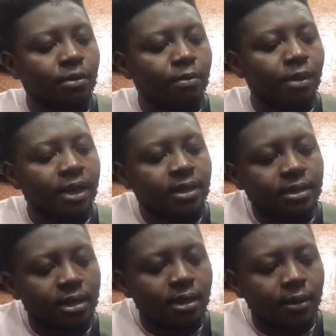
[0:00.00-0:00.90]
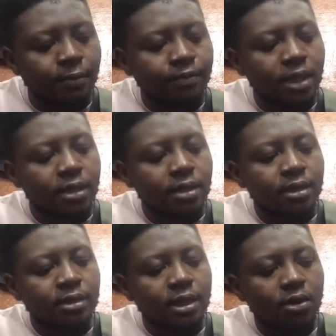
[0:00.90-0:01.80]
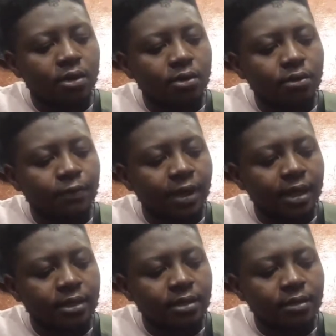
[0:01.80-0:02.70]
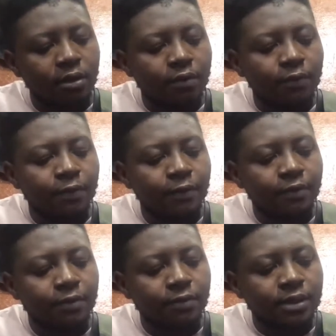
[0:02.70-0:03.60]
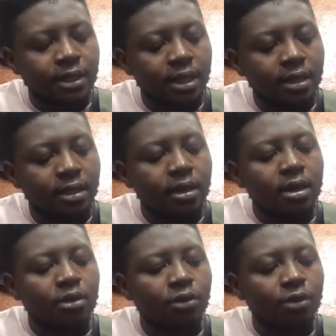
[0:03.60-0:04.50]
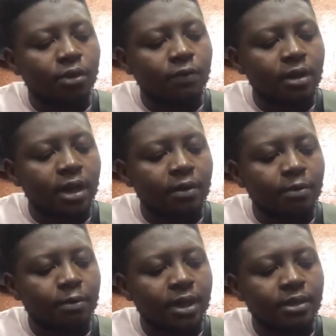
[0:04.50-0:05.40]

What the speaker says: plays the second fret of the 5th string. Your third finger plays